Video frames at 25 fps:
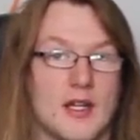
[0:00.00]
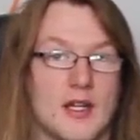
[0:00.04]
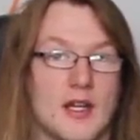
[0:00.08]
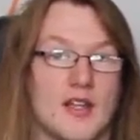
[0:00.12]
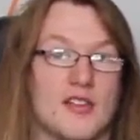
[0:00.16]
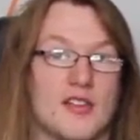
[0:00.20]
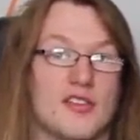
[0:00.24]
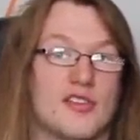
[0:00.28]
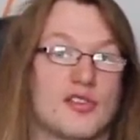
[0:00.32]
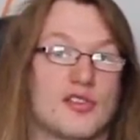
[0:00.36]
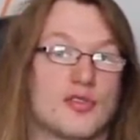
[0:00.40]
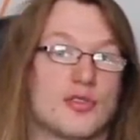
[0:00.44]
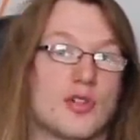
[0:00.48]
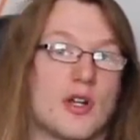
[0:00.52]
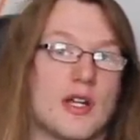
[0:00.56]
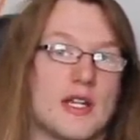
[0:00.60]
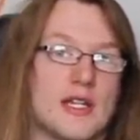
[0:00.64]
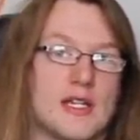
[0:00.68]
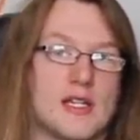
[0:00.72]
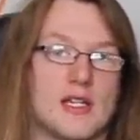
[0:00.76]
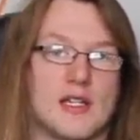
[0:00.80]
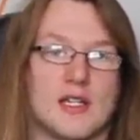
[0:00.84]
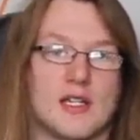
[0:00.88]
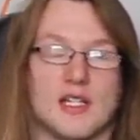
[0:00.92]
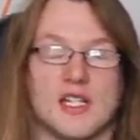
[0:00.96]
a
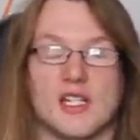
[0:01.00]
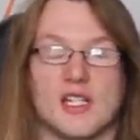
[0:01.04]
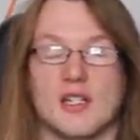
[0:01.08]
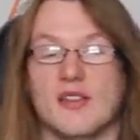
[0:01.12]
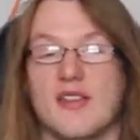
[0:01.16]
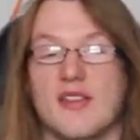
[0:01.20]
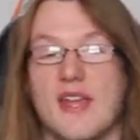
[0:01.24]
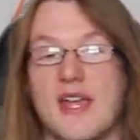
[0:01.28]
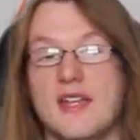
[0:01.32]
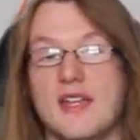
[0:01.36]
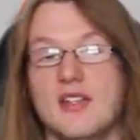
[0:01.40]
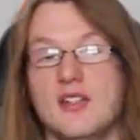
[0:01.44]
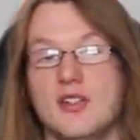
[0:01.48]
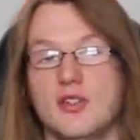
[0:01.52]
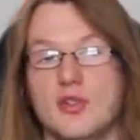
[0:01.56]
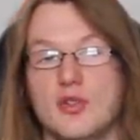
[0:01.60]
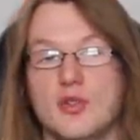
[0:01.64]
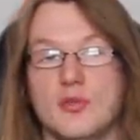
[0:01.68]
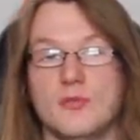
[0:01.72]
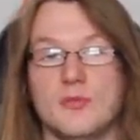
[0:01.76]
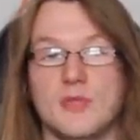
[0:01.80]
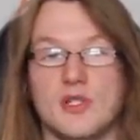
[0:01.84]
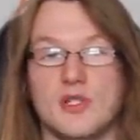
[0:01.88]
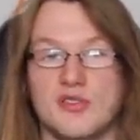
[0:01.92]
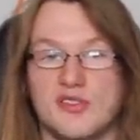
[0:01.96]
strike in the then new
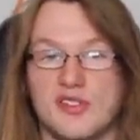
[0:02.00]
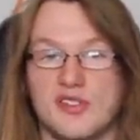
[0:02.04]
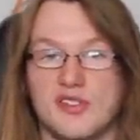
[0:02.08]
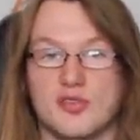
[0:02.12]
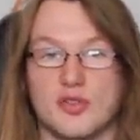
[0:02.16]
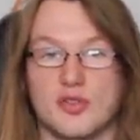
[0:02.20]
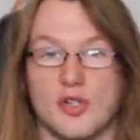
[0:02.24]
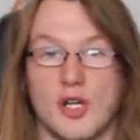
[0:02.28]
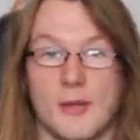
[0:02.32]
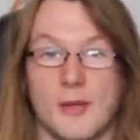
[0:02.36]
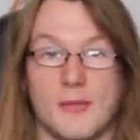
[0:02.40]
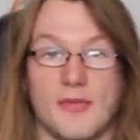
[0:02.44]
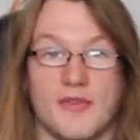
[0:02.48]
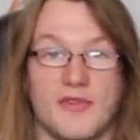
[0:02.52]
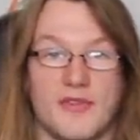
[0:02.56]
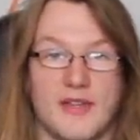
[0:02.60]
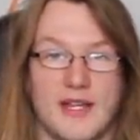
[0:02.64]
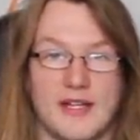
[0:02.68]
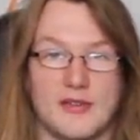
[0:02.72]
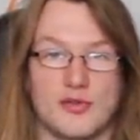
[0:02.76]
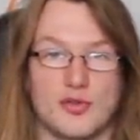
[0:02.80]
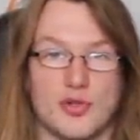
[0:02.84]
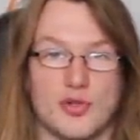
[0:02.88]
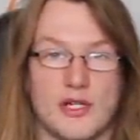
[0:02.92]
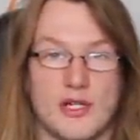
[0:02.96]
Music Tribe
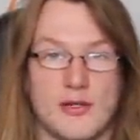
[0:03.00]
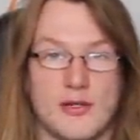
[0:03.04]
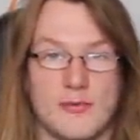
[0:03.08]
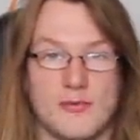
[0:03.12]
factory.